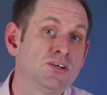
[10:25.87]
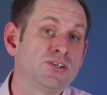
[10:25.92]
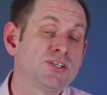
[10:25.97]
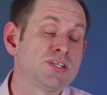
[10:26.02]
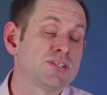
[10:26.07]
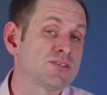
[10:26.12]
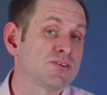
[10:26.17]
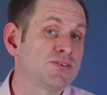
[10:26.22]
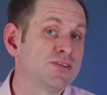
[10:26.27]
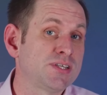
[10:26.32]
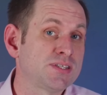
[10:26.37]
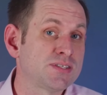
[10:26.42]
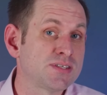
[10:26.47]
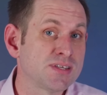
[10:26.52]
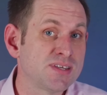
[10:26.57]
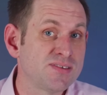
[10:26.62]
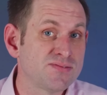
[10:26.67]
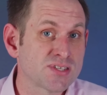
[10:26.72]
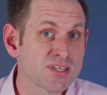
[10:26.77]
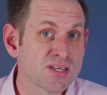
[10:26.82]
I decided
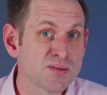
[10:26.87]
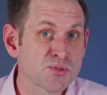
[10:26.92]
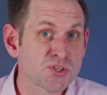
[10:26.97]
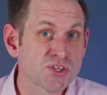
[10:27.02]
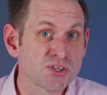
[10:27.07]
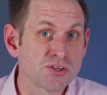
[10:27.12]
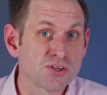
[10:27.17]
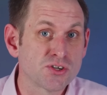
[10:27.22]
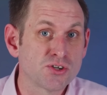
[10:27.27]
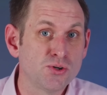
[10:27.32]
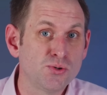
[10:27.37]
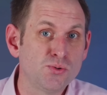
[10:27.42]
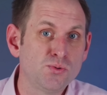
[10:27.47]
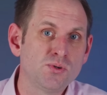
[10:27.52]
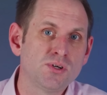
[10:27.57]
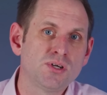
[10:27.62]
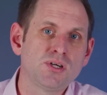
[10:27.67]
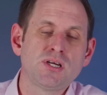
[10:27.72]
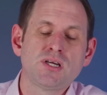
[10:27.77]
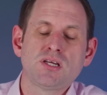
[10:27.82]
to give Samsung a
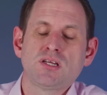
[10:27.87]
call